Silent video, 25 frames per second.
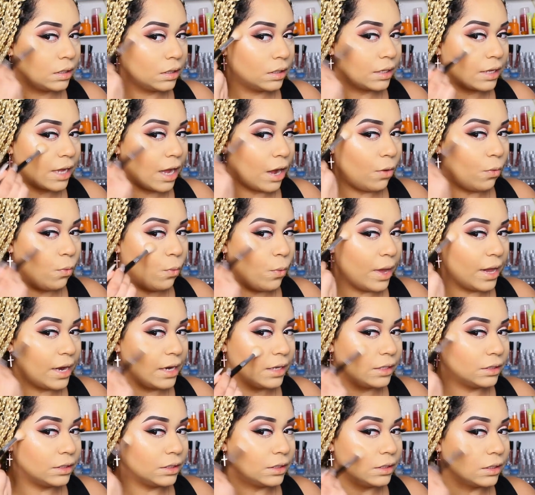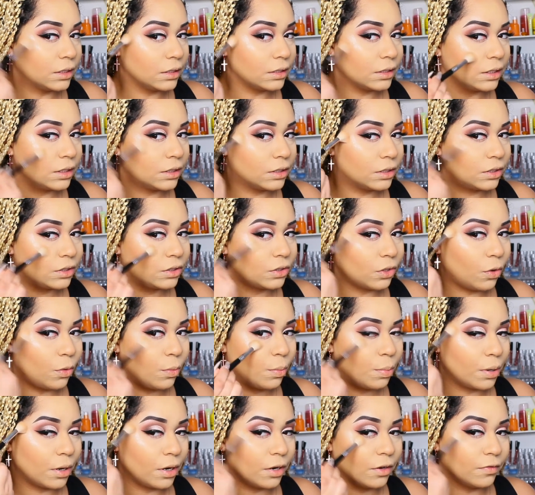Look how wet it looks. It's so
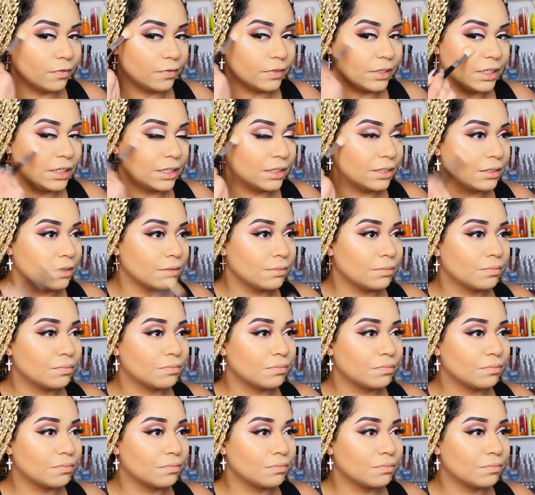perfect.